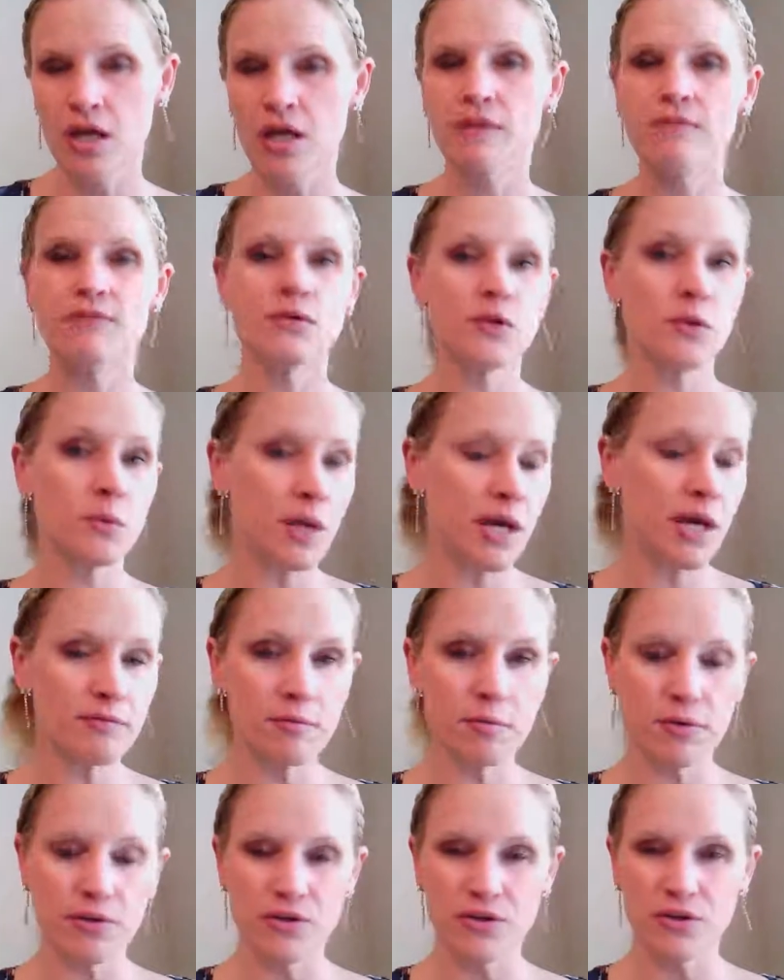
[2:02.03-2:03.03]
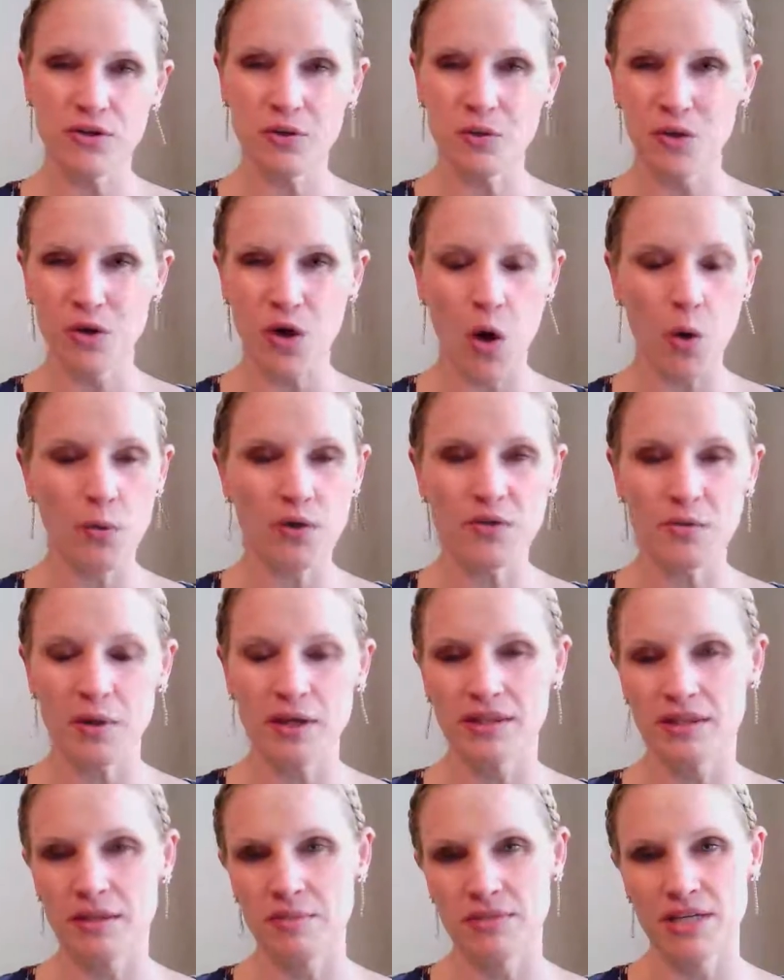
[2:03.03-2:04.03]
If you don't a printer, you can always
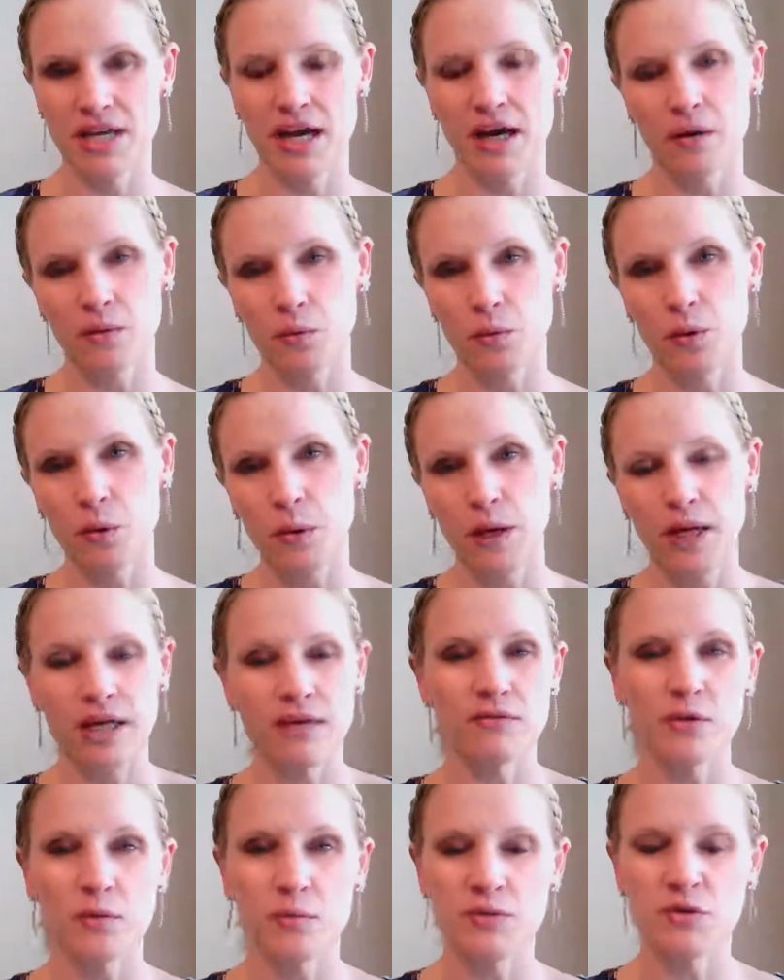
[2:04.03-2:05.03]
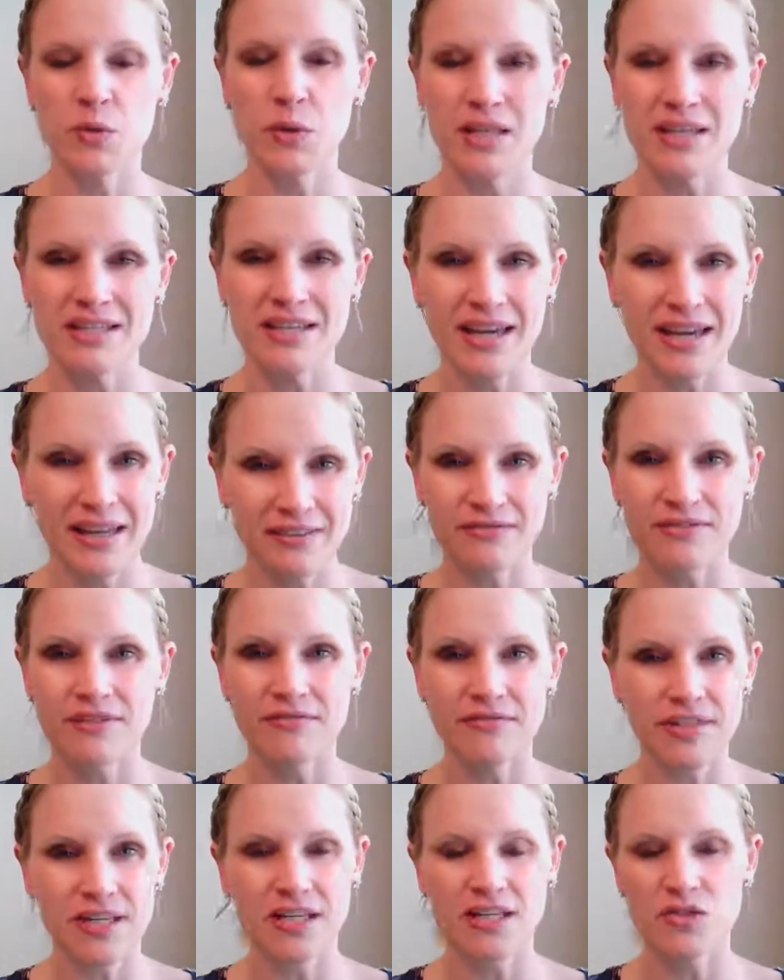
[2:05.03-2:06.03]
write them down. What do I give you? Between 10,
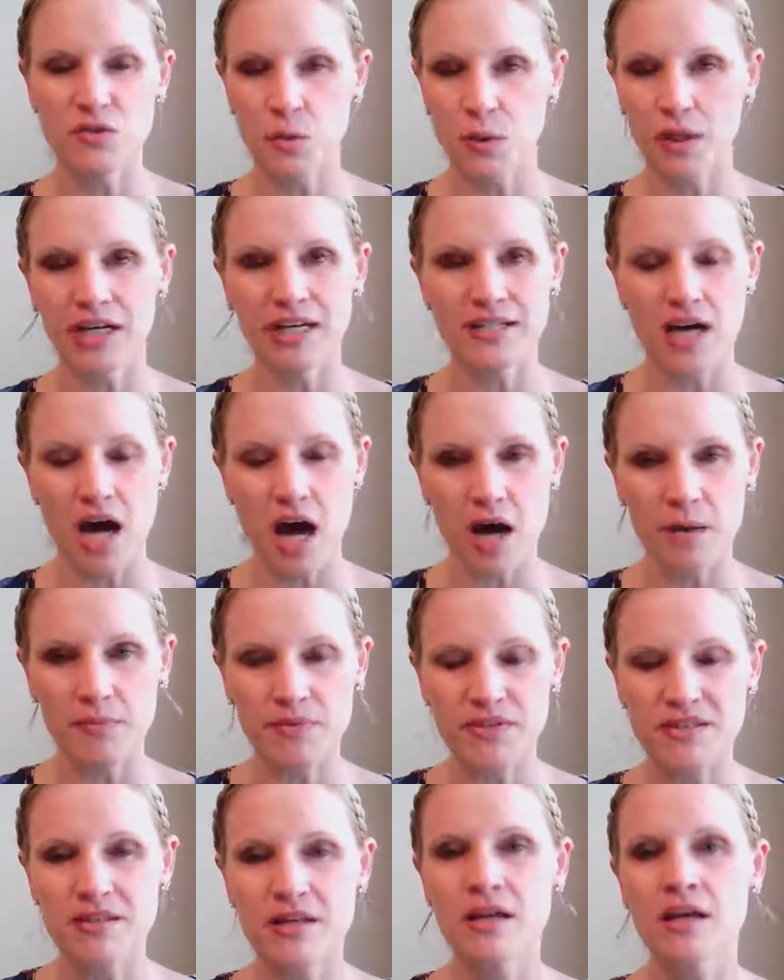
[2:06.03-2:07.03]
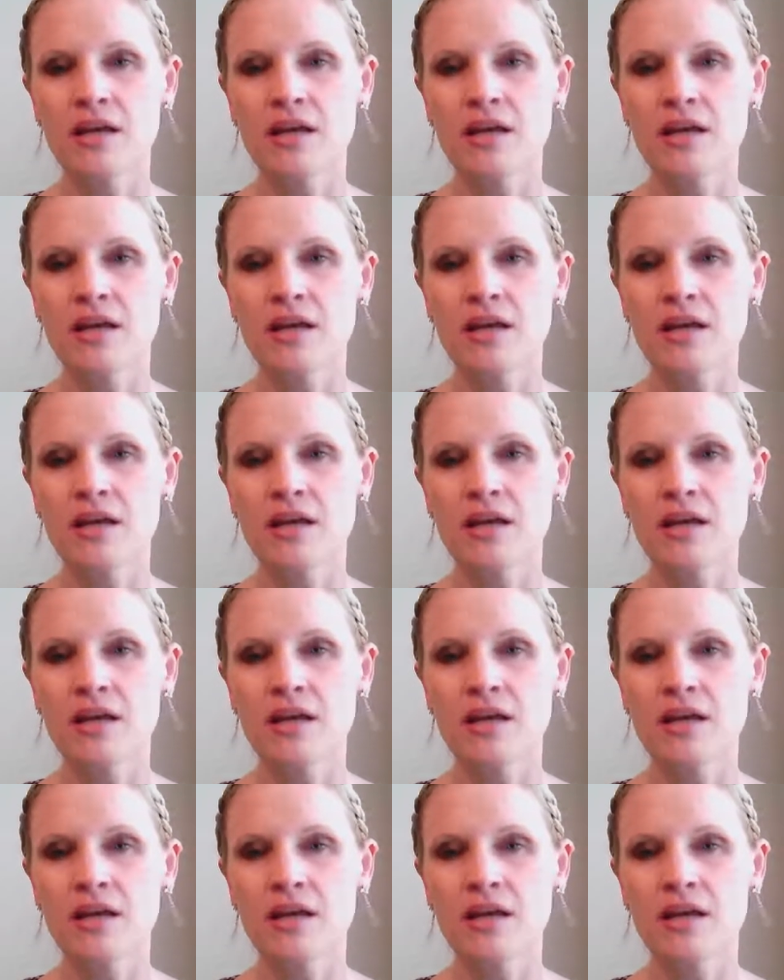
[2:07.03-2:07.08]
15, 20 tops.